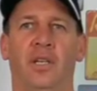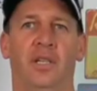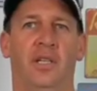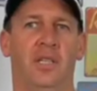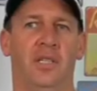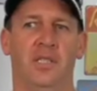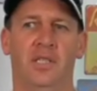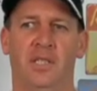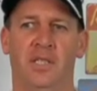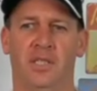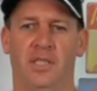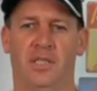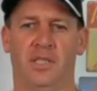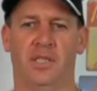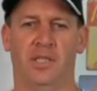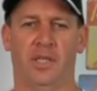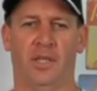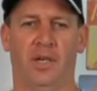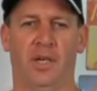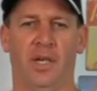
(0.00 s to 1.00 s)
and
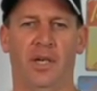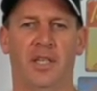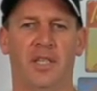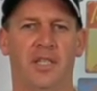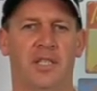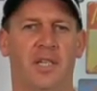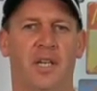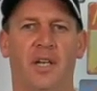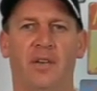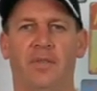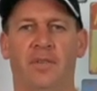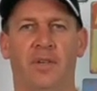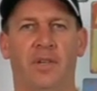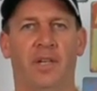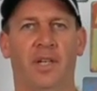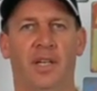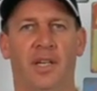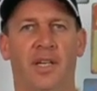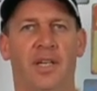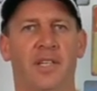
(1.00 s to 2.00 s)
I just love it.
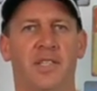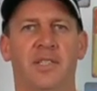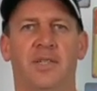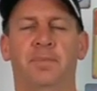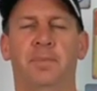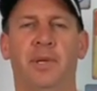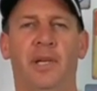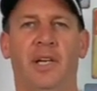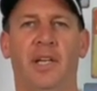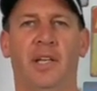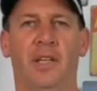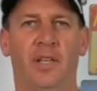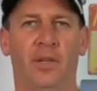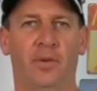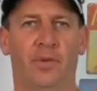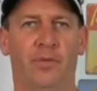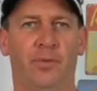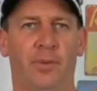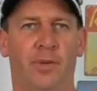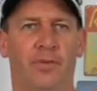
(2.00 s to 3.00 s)
And just being out there
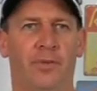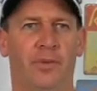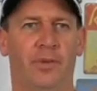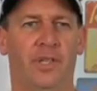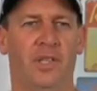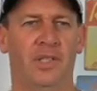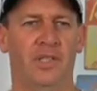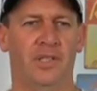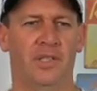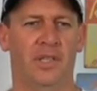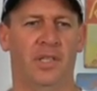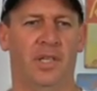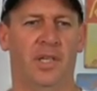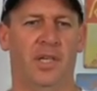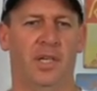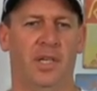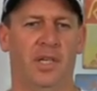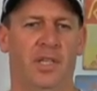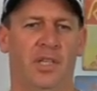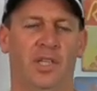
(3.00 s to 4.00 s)
with my friends,
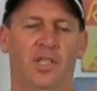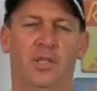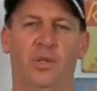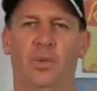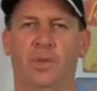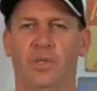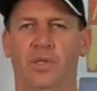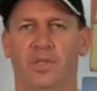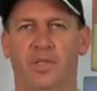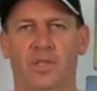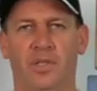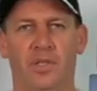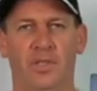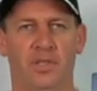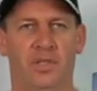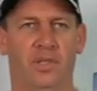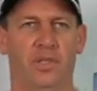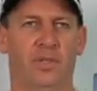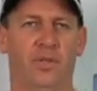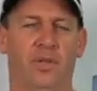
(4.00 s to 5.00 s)
the twisties,
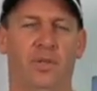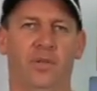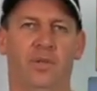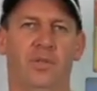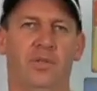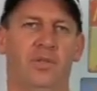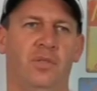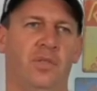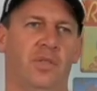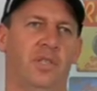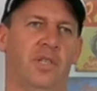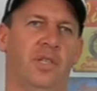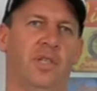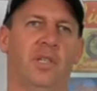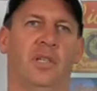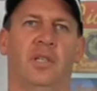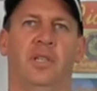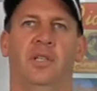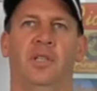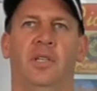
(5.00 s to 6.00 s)
the turns,
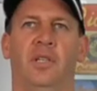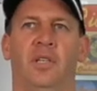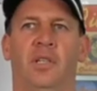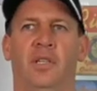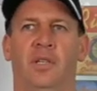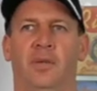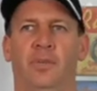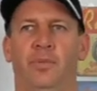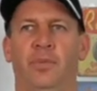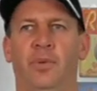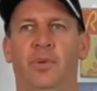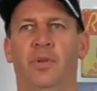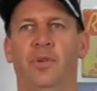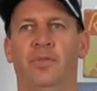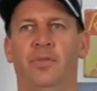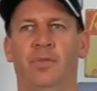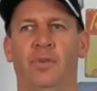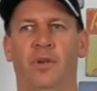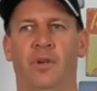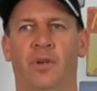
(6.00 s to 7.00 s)
the
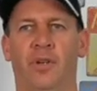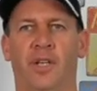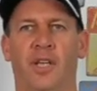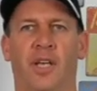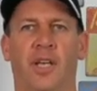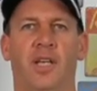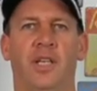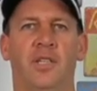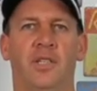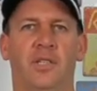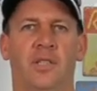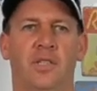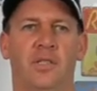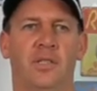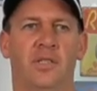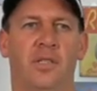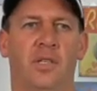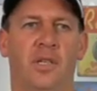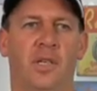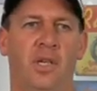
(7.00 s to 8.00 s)
beautiful
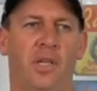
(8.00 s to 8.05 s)
locations